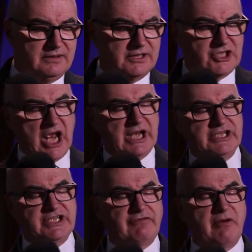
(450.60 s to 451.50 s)
The
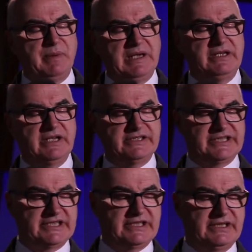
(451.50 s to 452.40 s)
challenge of
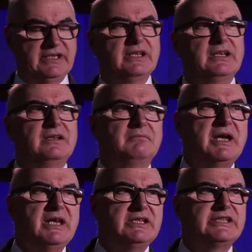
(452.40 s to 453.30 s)
obedience
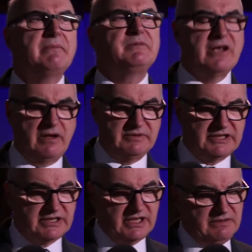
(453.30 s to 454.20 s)
may sometimes
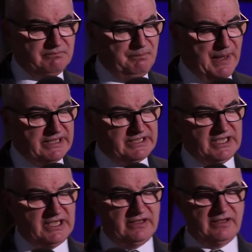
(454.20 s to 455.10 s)
seem
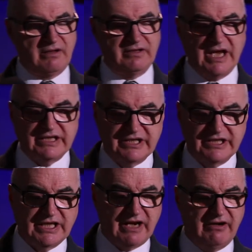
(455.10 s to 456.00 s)
petty and
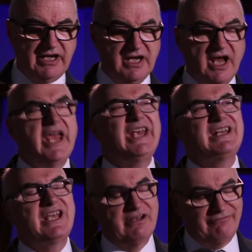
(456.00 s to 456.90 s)
unnecessary,
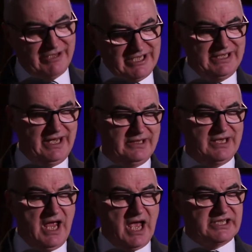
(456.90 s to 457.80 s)
inconvenient,
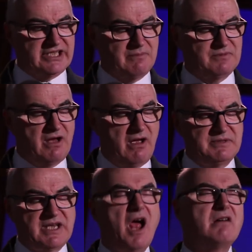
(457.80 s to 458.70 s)
and
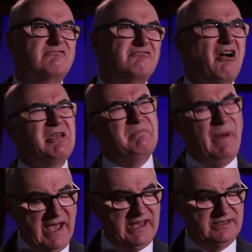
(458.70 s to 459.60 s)
sometimes a right
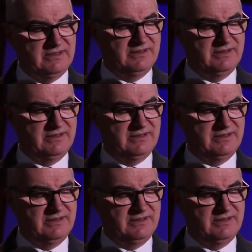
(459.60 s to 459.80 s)
pain.